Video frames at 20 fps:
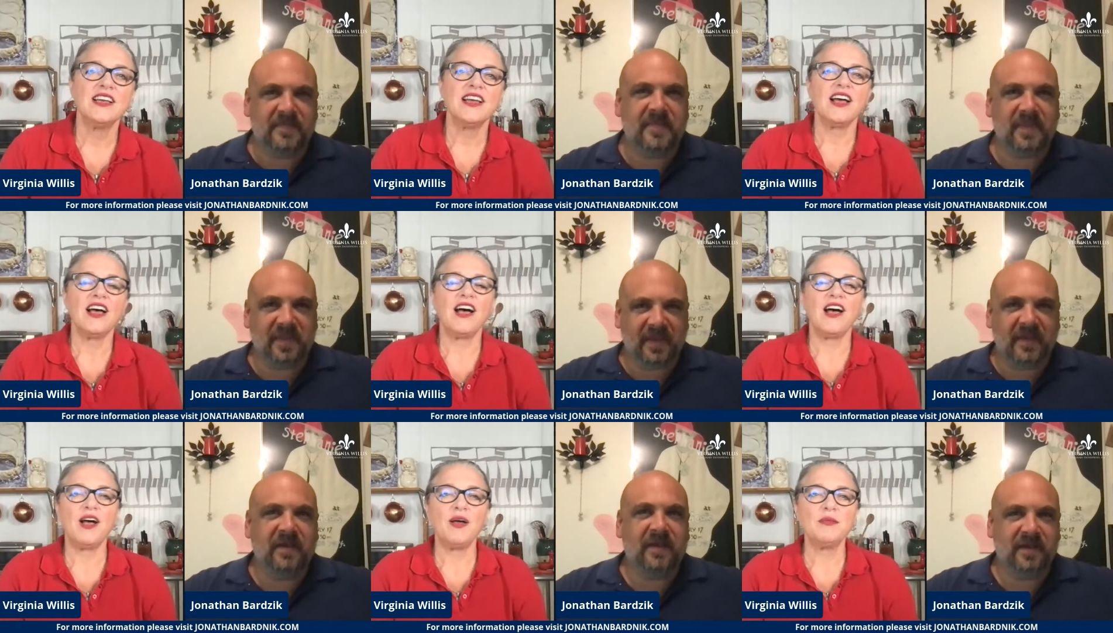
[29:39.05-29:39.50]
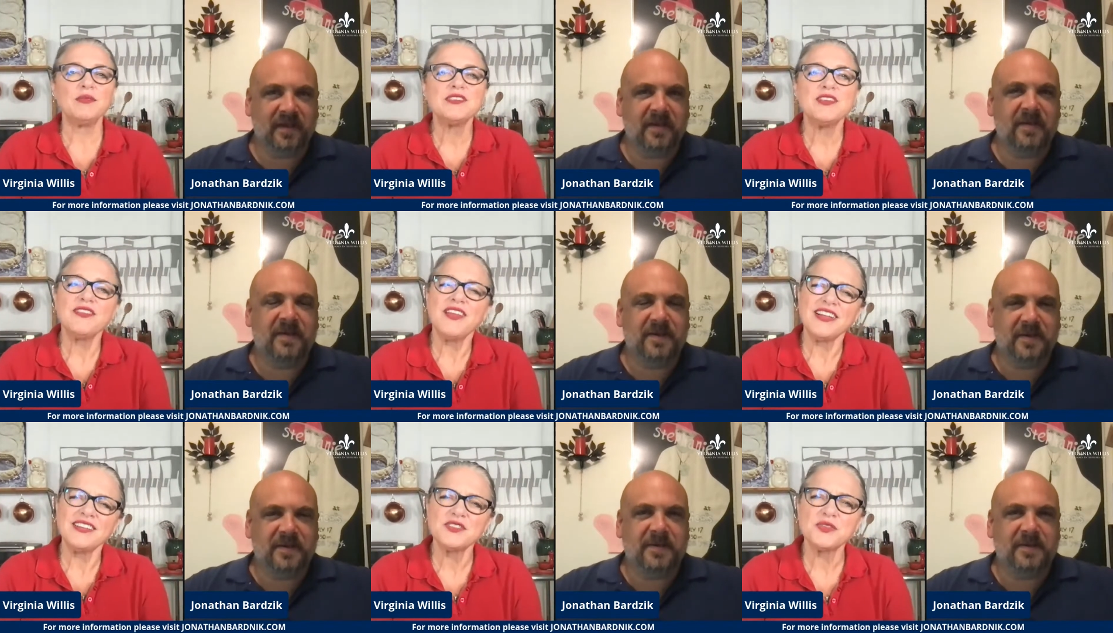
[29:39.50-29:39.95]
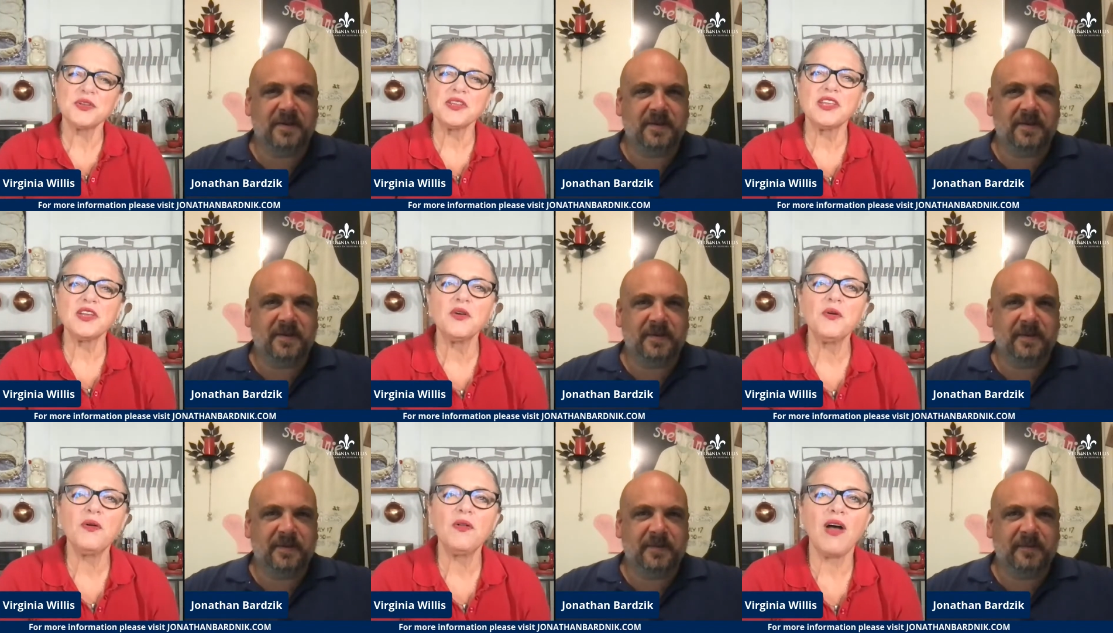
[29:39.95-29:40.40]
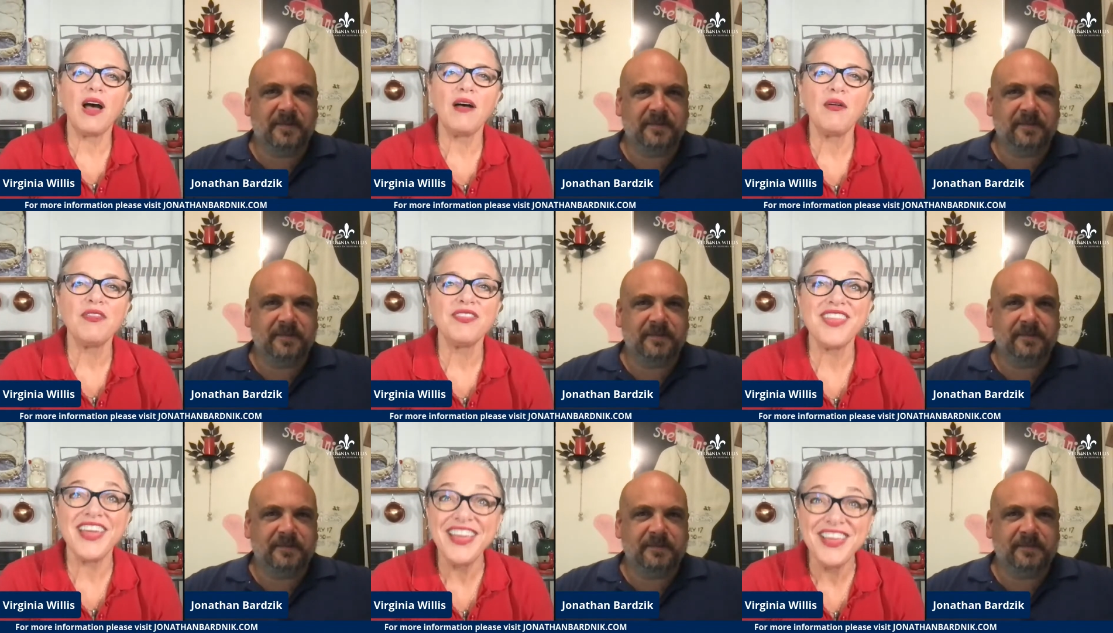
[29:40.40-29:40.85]
Speaker 1: Um, so that's really cool.
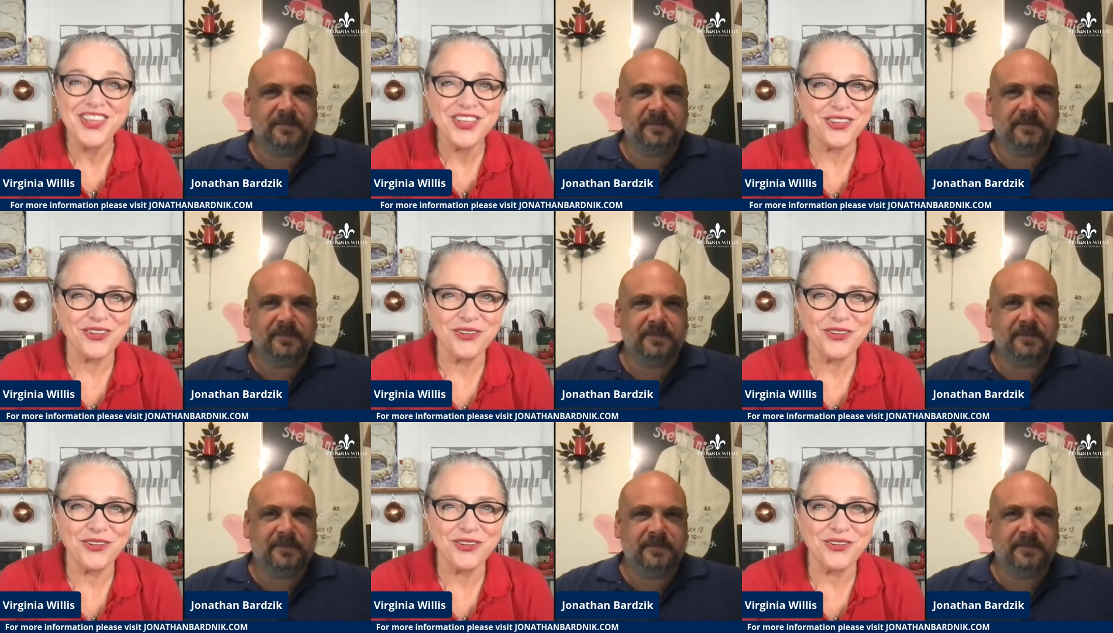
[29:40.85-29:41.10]
I'll thank